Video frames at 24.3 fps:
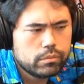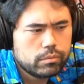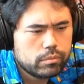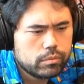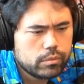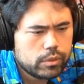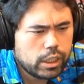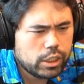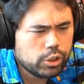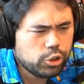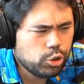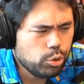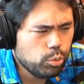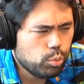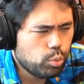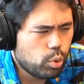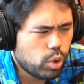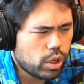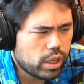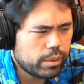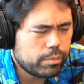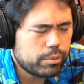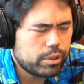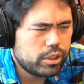not sure
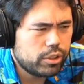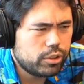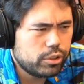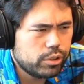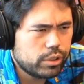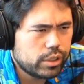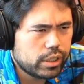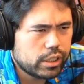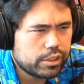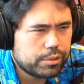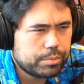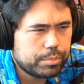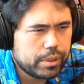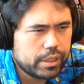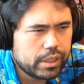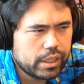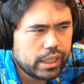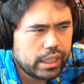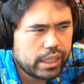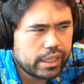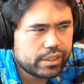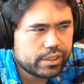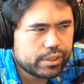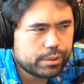what I'm going to do against Minh
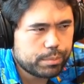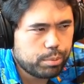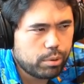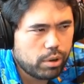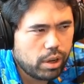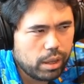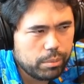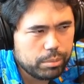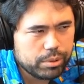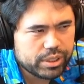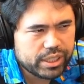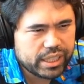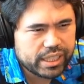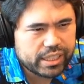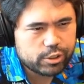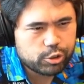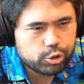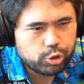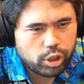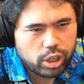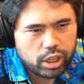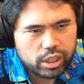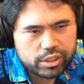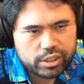Le because the problem is like a
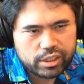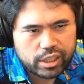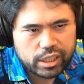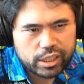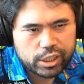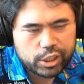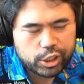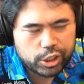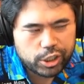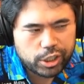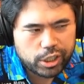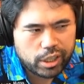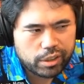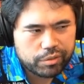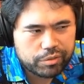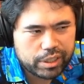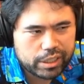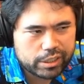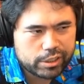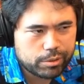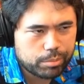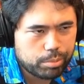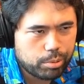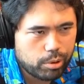draw is not good enough
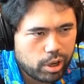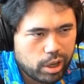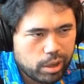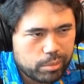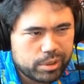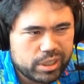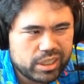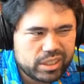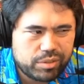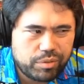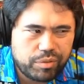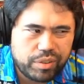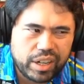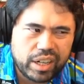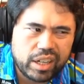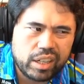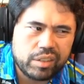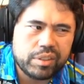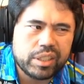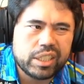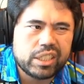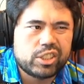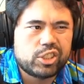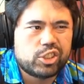that's the problem very
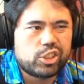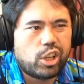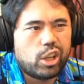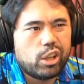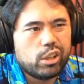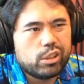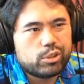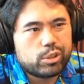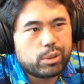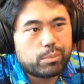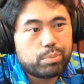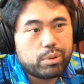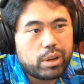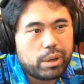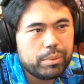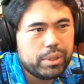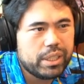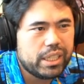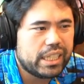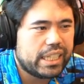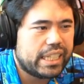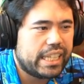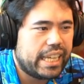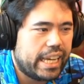very solid so I'm probably
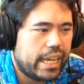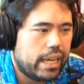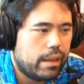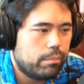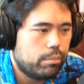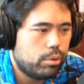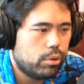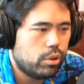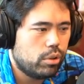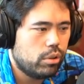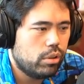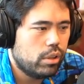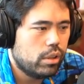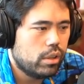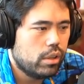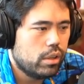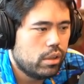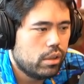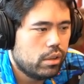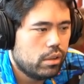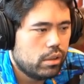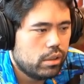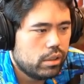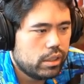going to gamble
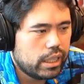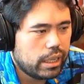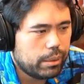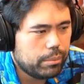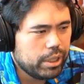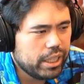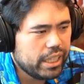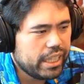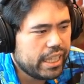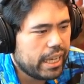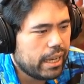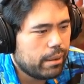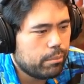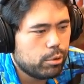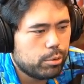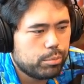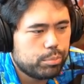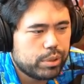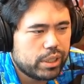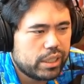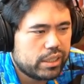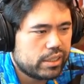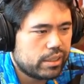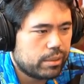yeah I'm going to gamble and
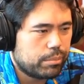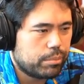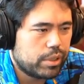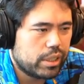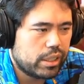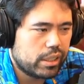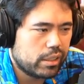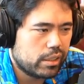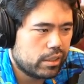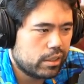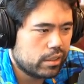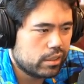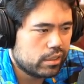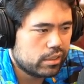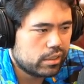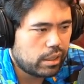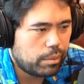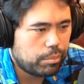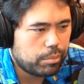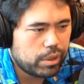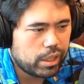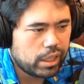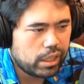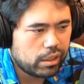play something
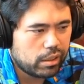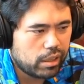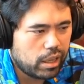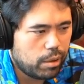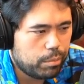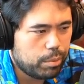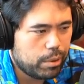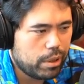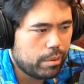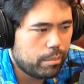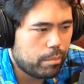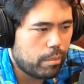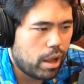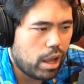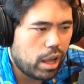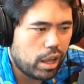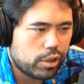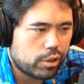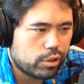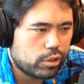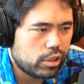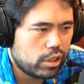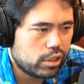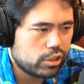something I'll play a
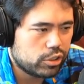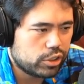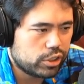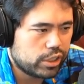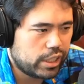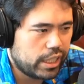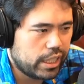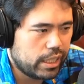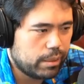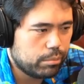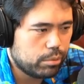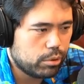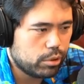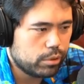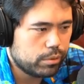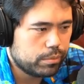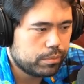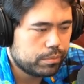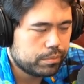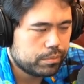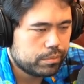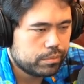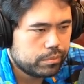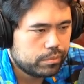modern I'll just gamble
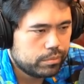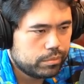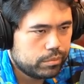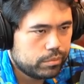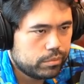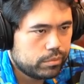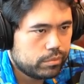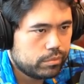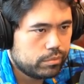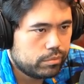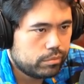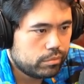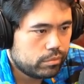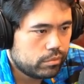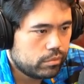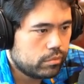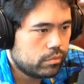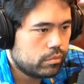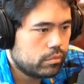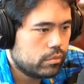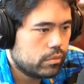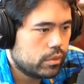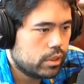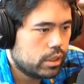
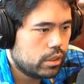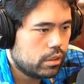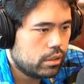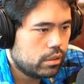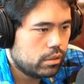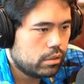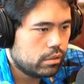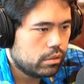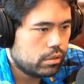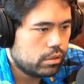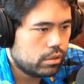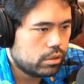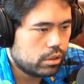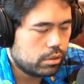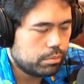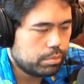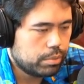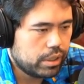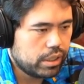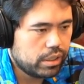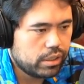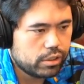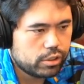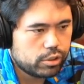I'm gonna
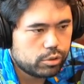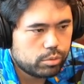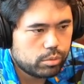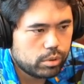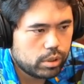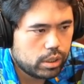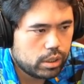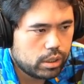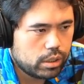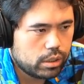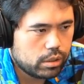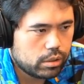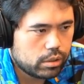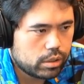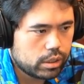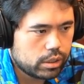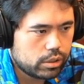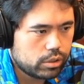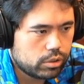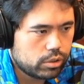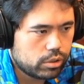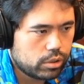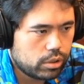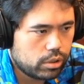play this one okay
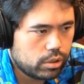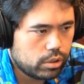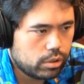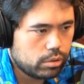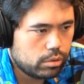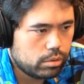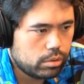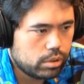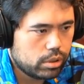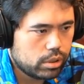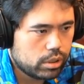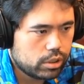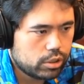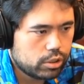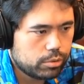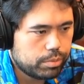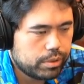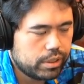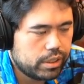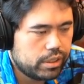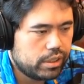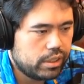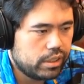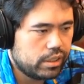so
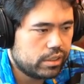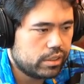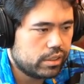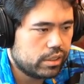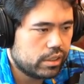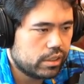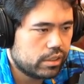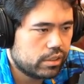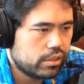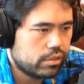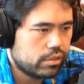play d6